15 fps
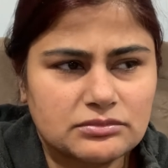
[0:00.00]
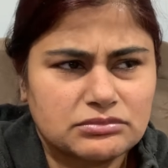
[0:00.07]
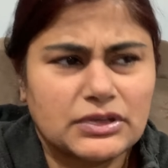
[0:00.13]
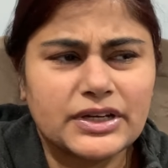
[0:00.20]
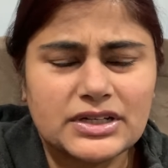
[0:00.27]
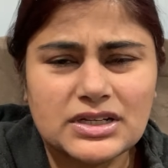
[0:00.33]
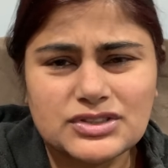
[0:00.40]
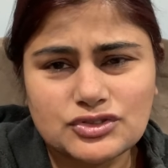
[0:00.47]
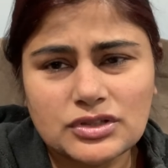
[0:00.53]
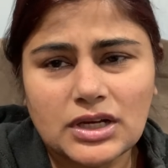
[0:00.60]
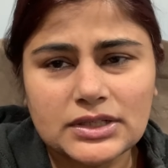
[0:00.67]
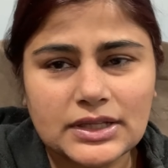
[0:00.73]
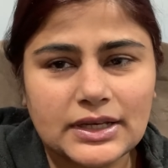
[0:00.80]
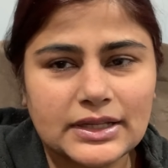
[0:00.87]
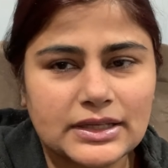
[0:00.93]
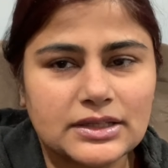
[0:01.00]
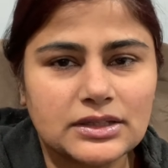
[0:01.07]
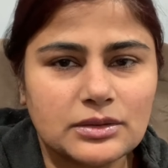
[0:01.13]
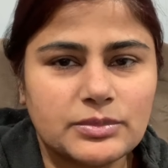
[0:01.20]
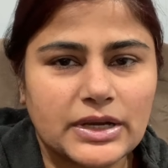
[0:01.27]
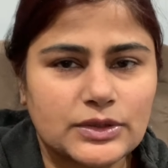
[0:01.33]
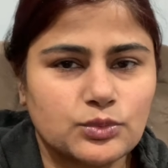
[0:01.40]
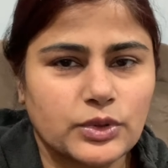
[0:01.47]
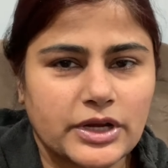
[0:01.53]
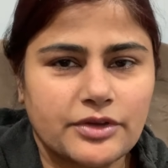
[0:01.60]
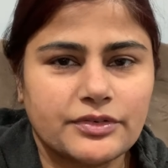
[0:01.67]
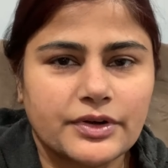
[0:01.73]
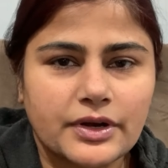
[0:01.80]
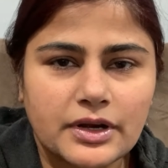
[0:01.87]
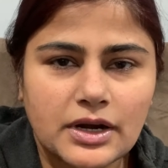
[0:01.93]
it, it's not illegal but
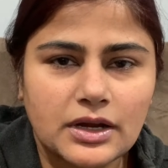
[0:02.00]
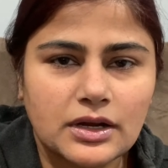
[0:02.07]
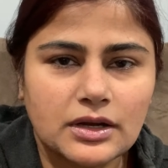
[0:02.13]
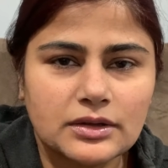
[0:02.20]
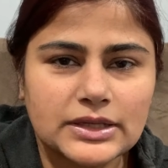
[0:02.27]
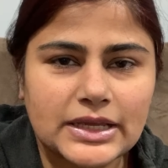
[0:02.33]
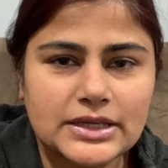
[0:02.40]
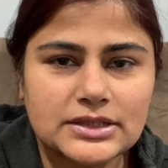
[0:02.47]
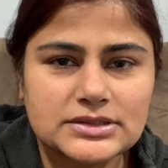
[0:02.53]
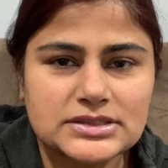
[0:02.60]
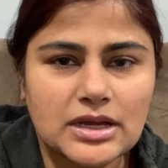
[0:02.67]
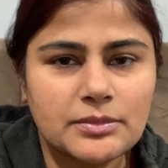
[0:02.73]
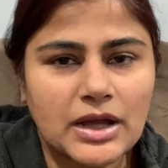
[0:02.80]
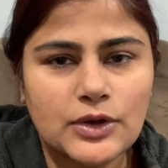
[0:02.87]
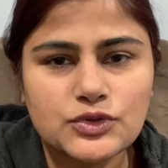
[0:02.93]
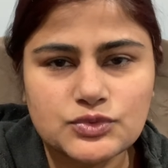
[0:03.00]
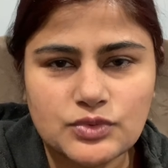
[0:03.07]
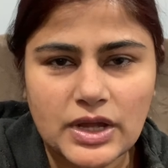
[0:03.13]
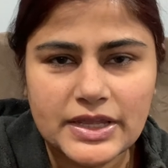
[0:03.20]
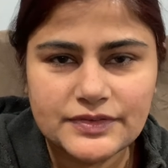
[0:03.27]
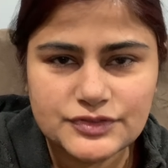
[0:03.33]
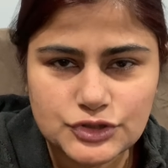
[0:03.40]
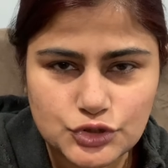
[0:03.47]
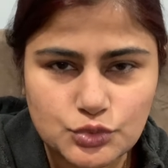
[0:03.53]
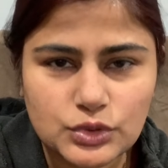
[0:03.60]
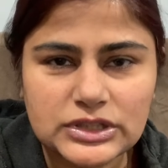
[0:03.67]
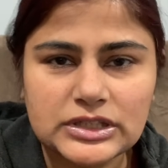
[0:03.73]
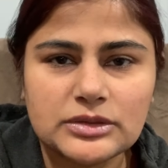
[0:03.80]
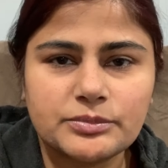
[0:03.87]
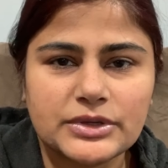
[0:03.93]
whatever uh, like some housewives do
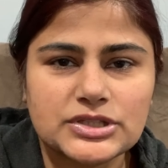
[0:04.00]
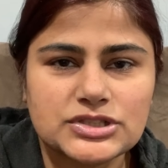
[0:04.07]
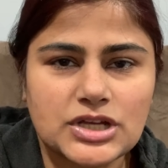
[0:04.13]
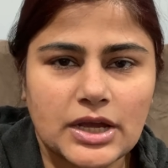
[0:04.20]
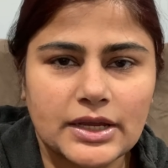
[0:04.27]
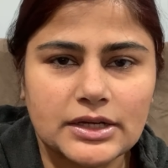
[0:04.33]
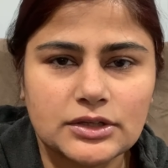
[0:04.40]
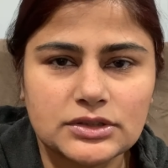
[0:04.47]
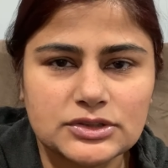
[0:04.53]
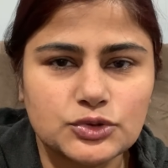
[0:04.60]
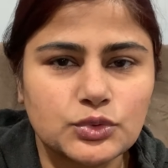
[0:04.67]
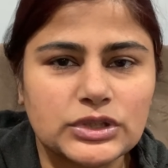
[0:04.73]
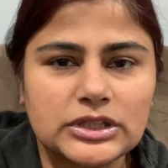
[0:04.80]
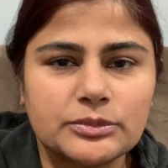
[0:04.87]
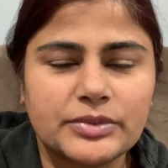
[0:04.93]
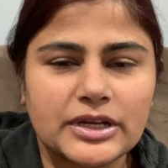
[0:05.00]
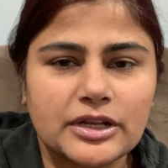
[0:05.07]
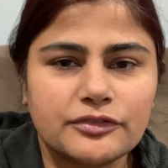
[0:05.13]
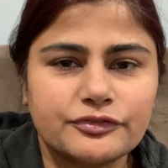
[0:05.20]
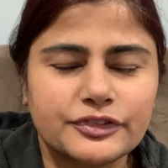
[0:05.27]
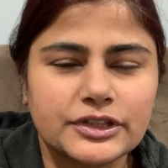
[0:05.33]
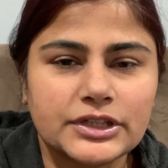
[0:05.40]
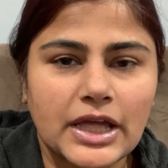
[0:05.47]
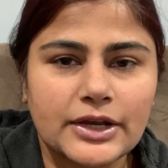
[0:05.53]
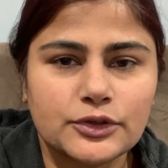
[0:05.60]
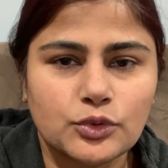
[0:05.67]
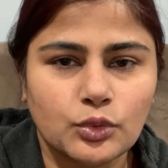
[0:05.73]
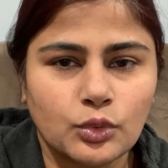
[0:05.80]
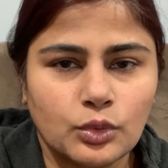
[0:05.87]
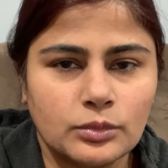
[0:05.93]
keep a child do keep an infant at
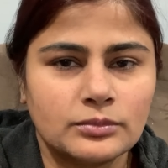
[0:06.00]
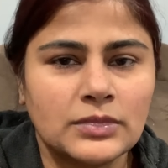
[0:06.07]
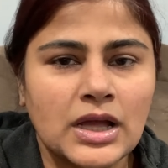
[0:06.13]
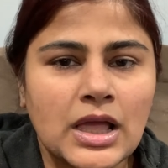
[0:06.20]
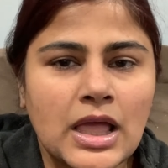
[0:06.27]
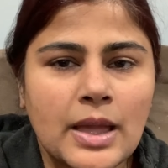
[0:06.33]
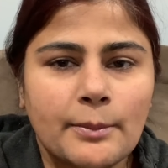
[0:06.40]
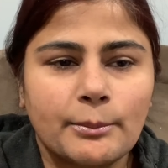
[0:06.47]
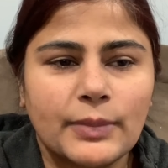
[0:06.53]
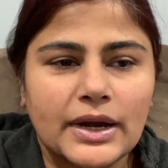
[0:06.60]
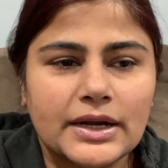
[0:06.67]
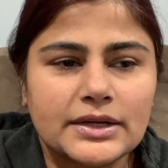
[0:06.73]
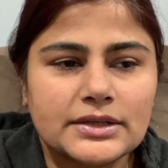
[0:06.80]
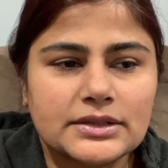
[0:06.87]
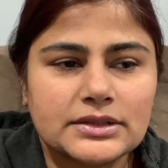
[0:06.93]
home but